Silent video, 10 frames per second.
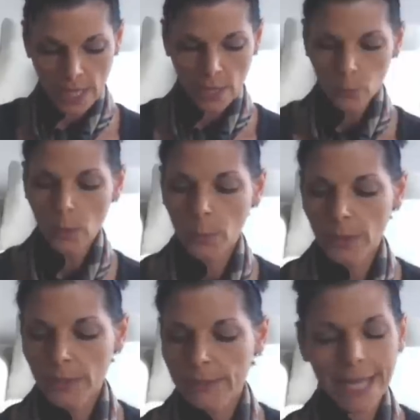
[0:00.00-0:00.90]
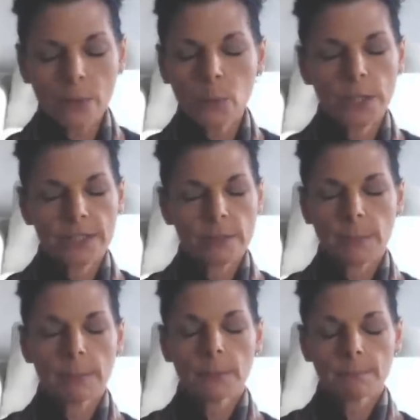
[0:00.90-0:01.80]
what not worries
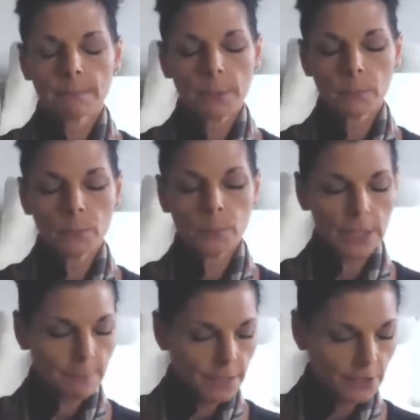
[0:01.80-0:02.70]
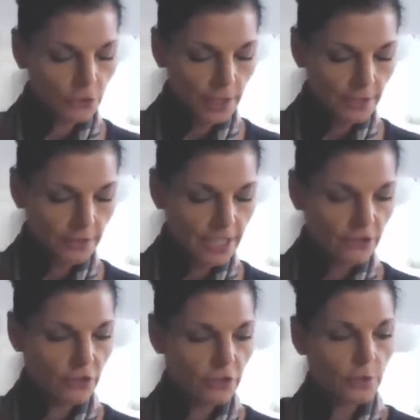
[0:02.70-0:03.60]
me, but what I'm going to draw your
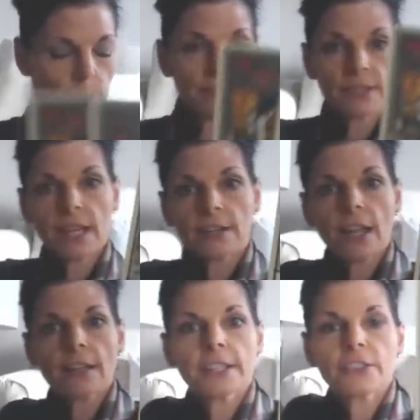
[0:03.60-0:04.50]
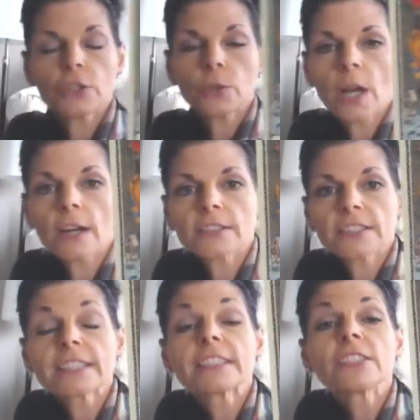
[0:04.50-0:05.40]
attention to are these 2 cards.
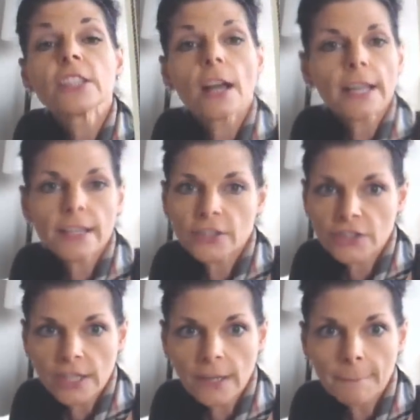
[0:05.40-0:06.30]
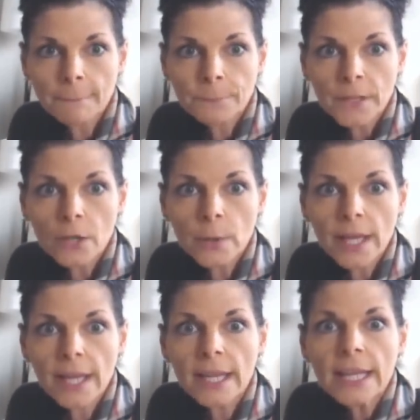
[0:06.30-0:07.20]
This is young energy,
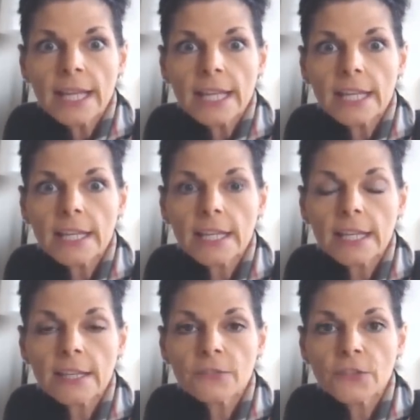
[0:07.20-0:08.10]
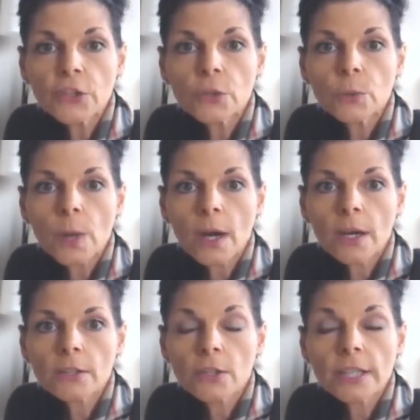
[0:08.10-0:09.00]
okay? If you
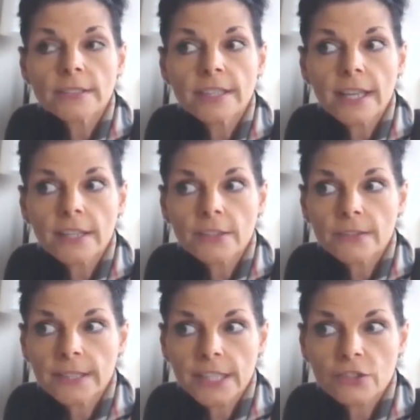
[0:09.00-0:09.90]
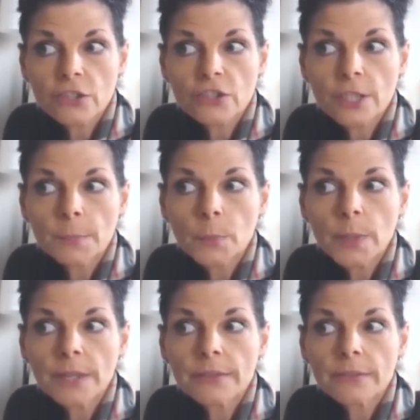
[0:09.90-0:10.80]
are looking to get in a relationship
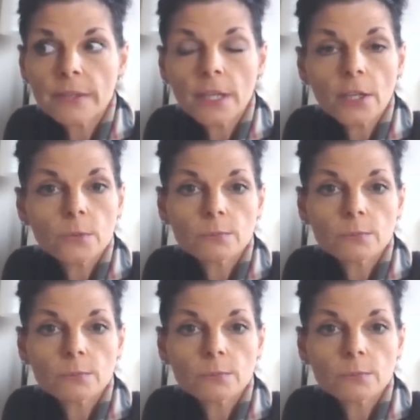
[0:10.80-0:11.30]
with, you know,